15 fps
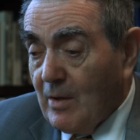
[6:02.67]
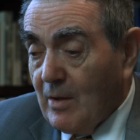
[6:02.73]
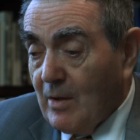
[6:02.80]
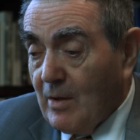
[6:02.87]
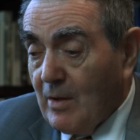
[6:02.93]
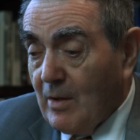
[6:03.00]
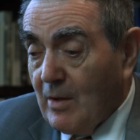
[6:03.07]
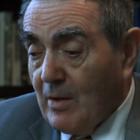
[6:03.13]

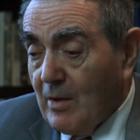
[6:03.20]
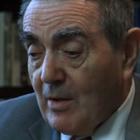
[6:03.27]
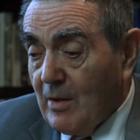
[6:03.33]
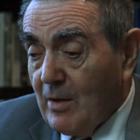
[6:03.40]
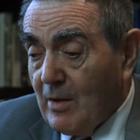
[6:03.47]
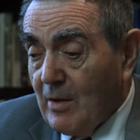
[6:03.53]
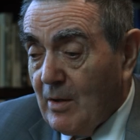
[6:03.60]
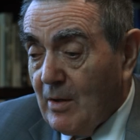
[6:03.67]

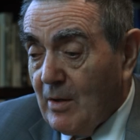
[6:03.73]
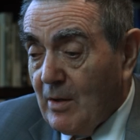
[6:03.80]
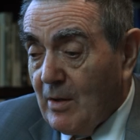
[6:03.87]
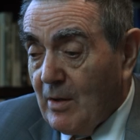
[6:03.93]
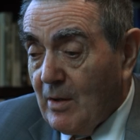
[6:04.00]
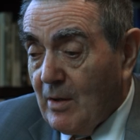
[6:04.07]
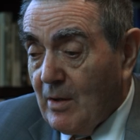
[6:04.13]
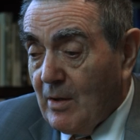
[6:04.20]

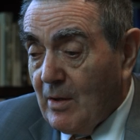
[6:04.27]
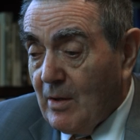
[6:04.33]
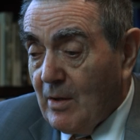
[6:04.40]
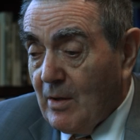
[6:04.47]
No one is speaking in this clip.